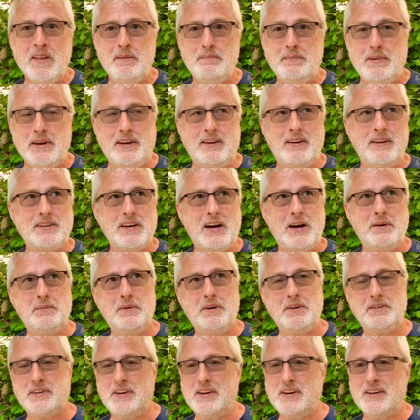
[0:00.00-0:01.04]
Because I
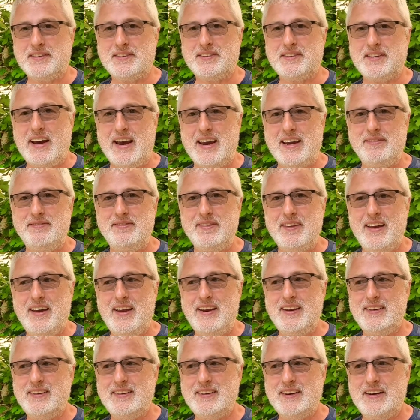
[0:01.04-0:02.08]
was in a state,
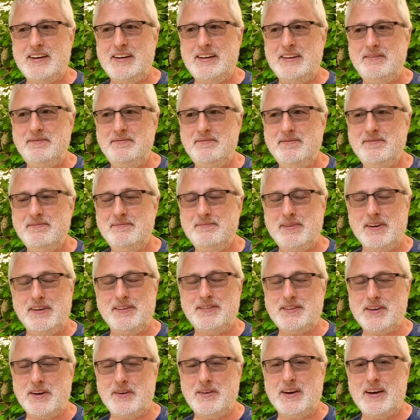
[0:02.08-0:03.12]
and
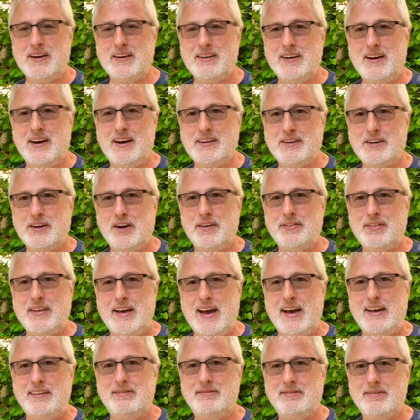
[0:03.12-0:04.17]
so I got
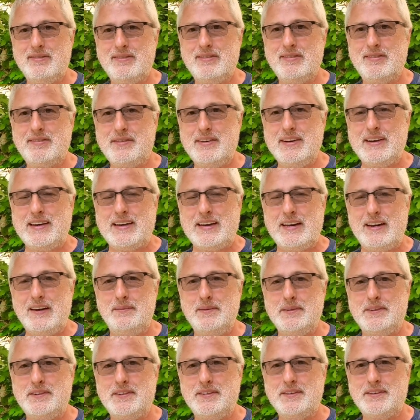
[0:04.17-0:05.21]
that 3
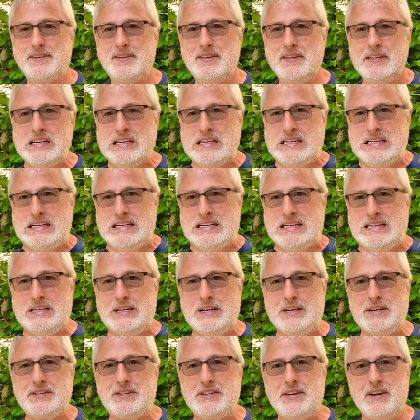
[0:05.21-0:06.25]
kilometers
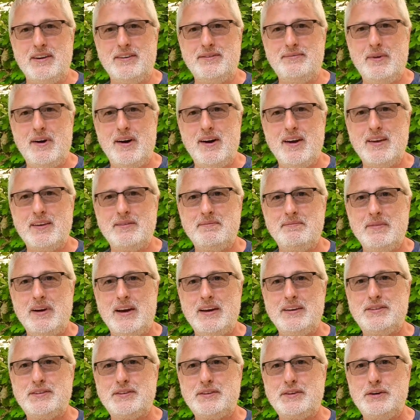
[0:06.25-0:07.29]
knocked off
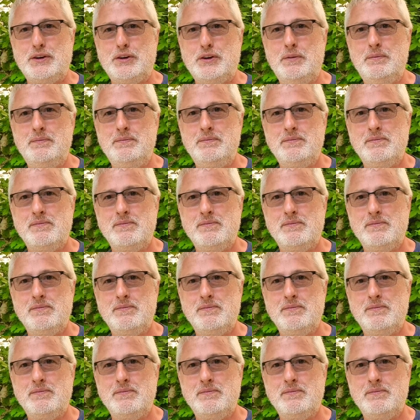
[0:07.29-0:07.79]
my score.